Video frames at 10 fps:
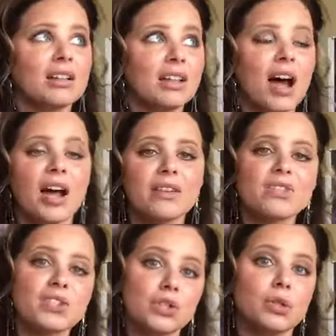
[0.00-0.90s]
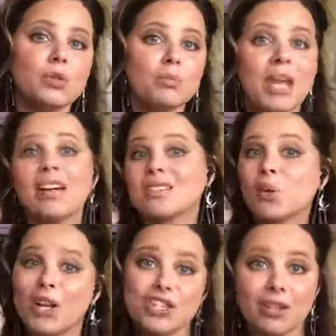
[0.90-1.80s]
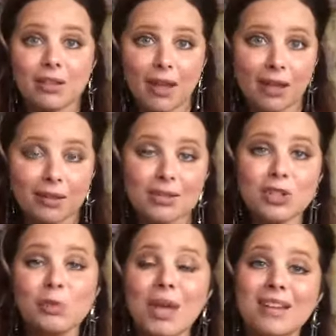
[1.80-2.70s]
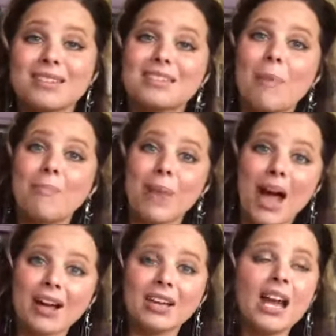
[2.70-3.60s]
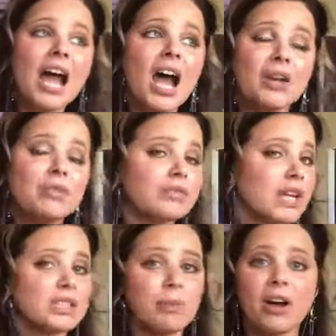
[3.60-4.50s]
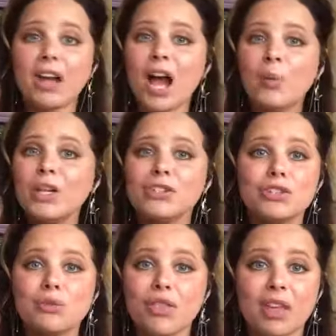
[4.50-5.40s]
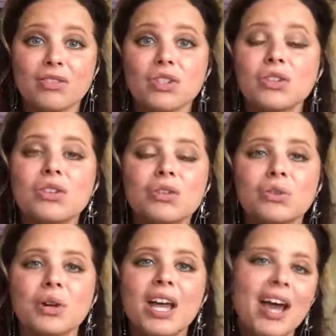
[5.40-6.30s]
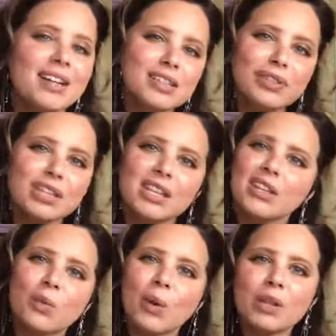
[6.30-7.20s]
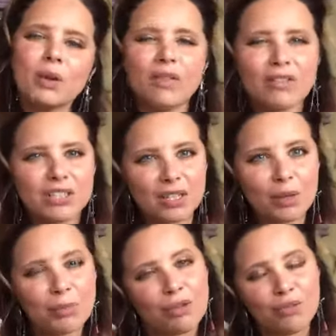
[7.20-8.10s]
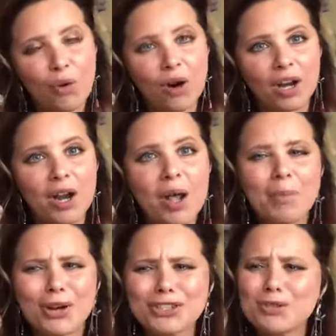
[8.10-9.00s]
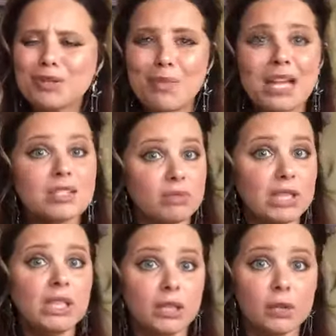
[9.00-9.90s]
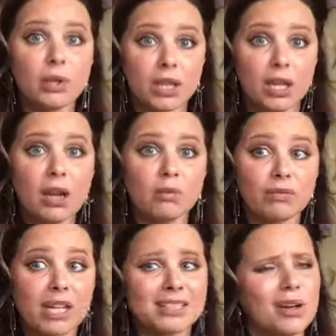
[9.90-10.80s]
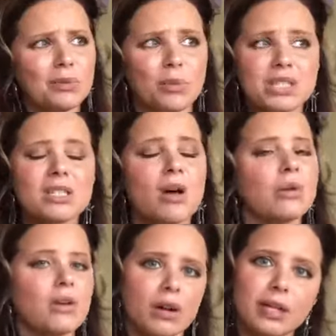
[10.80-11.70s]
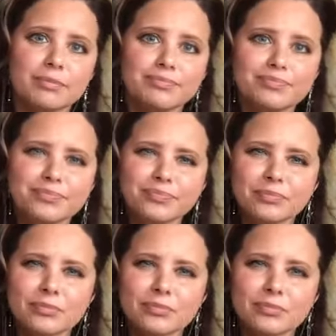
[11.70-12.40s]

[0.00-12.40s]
in our lives to make us question things, to make us step back and reflect upon how we can do things new and differently than the way that we've ever done them before, but also to make us really look within and reflect, what's going on?